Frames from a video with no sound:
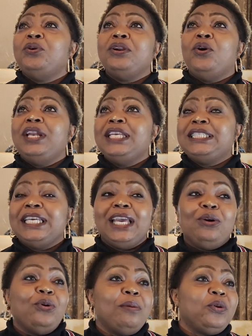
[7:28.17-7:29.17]
on holiday
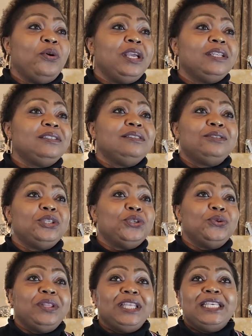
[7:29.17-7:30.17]
or i'm going to
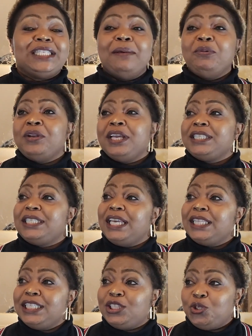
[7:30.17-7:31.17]
do this i'm going to
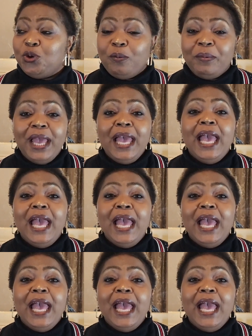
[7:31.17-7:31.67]
take this job